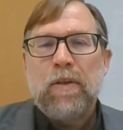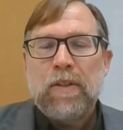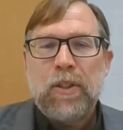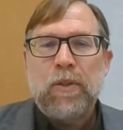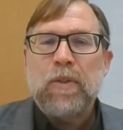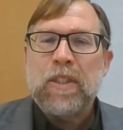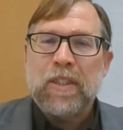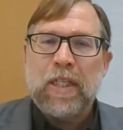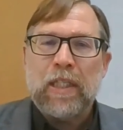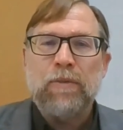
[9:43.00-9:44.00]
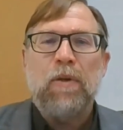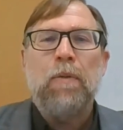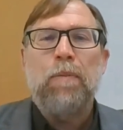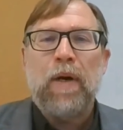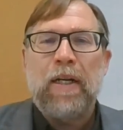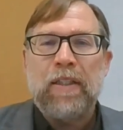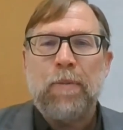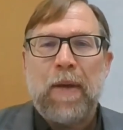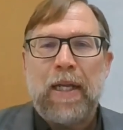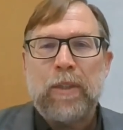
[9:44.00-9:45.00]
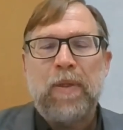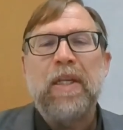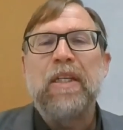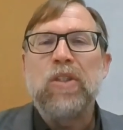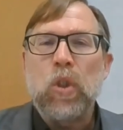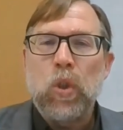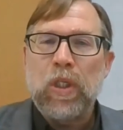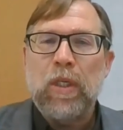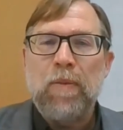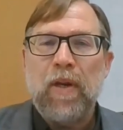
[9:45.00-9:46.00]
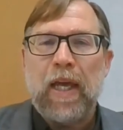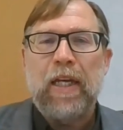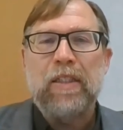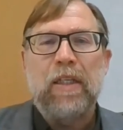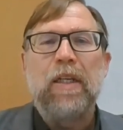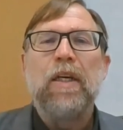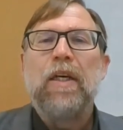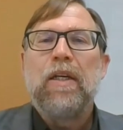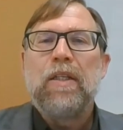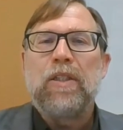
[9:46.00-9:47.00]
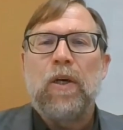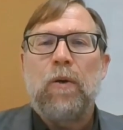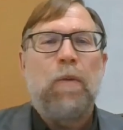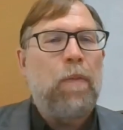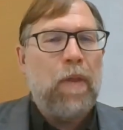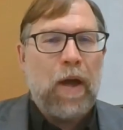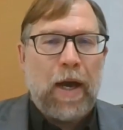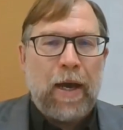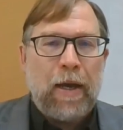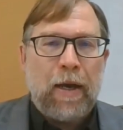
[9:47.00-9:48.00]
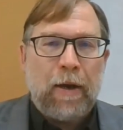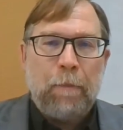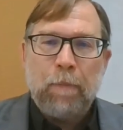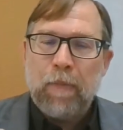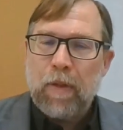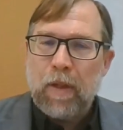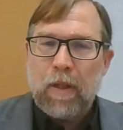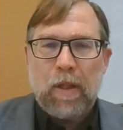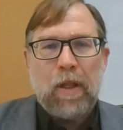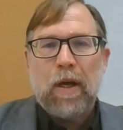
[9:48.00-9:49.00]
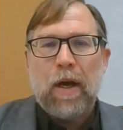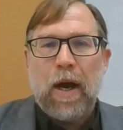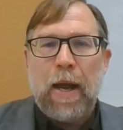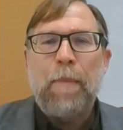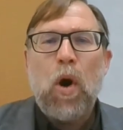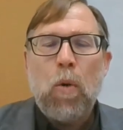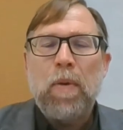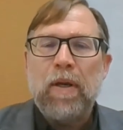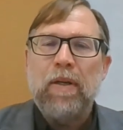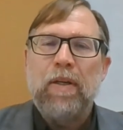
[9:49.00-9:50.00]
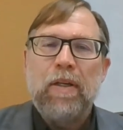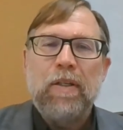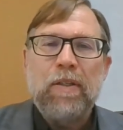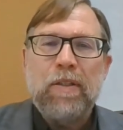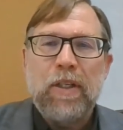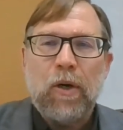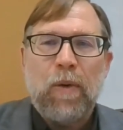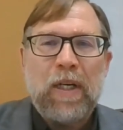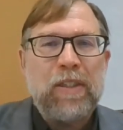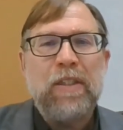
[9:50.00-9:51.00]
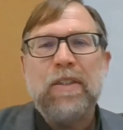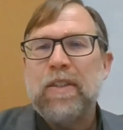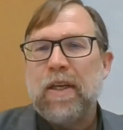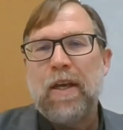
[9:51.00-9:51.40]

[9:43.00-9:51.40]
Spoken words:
to successful project management is good communication. So I am open to your questions.